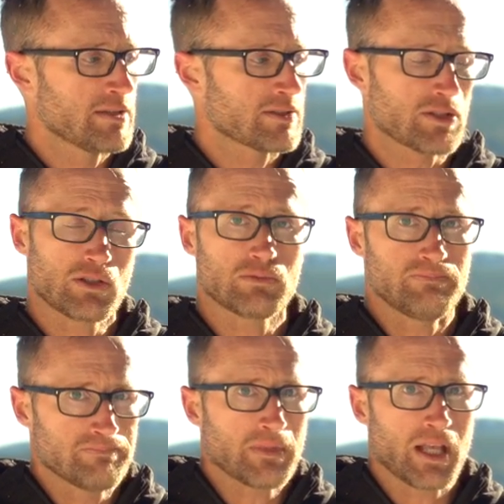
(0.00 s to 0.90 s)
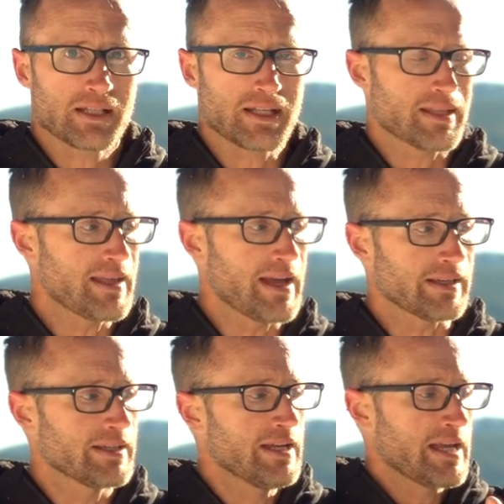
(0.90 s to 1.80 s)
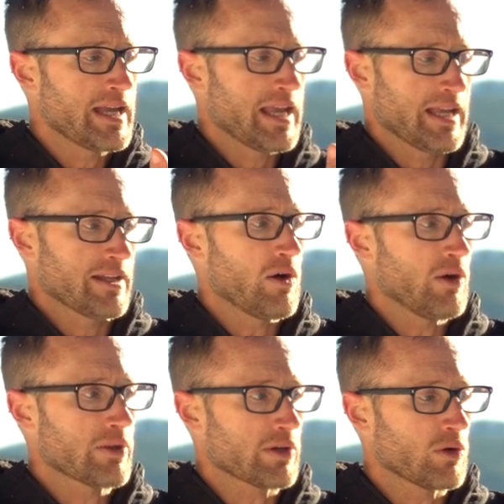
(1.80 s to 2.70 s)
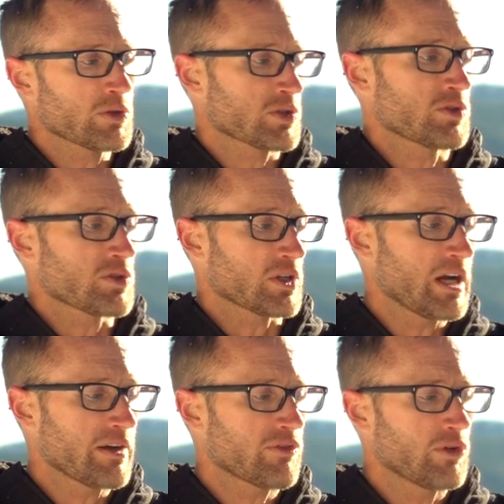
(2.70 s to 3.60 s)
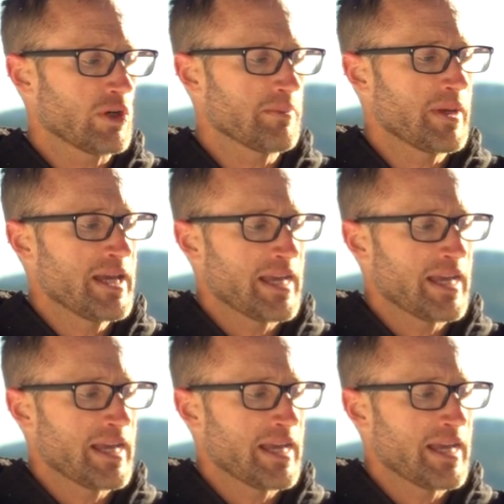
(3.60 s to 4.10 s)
So it's a thing. And all their holsters are cut for them